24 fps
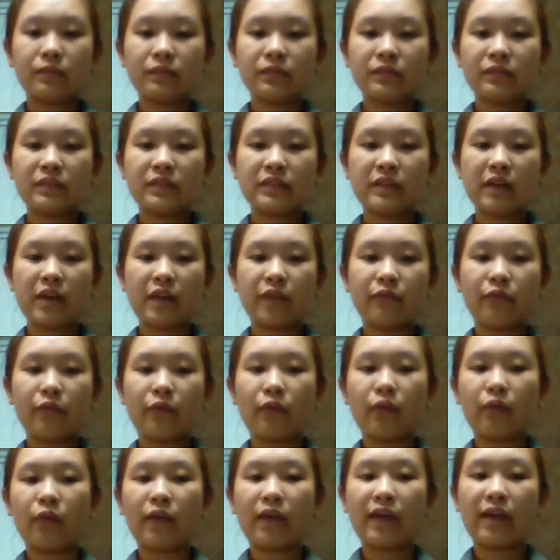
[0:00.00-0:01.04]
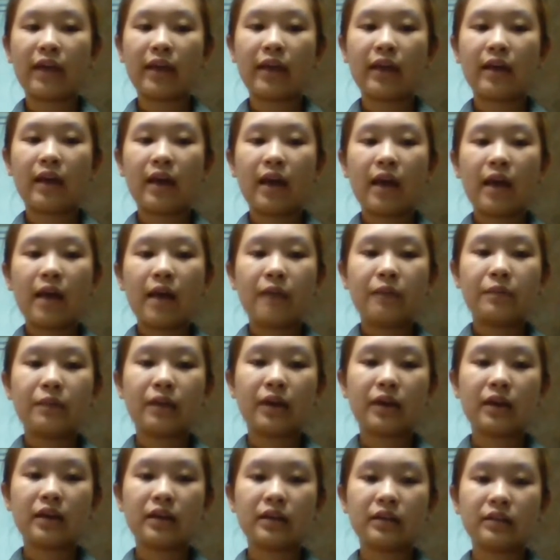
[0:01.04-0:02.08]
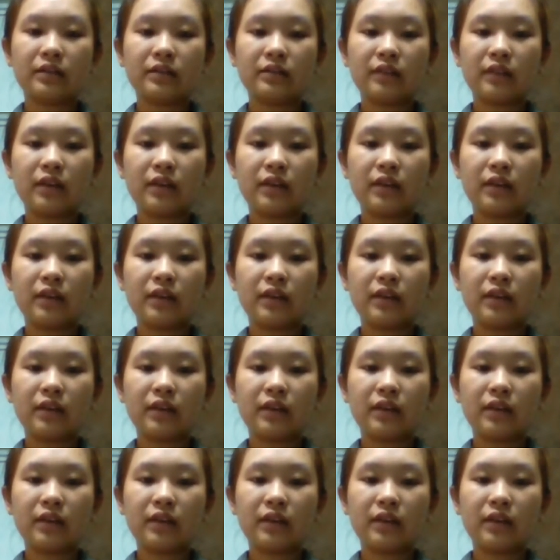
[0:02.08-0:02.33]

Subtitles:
several days because